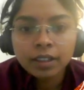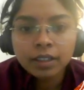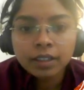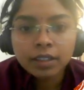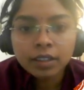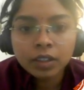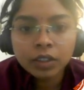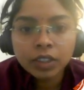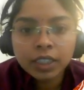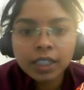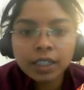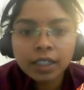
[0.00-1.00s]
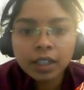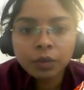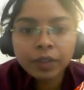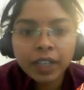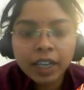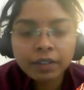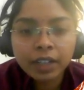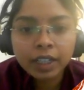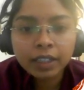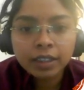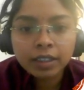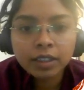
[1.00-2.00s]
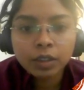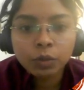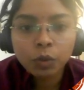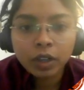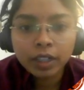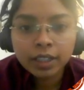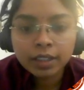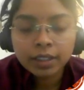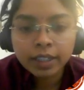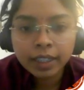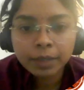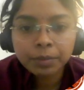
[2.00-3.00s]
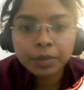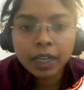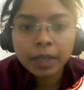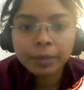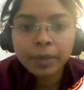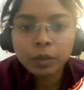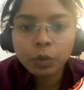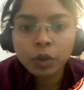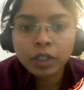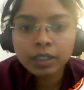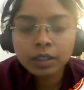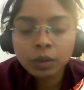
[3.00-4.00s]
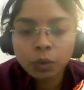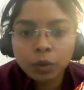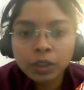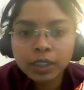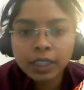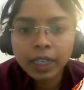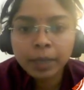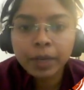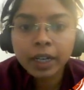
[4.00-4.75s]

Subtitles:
So till now we have understood what is setup time and what is hold time,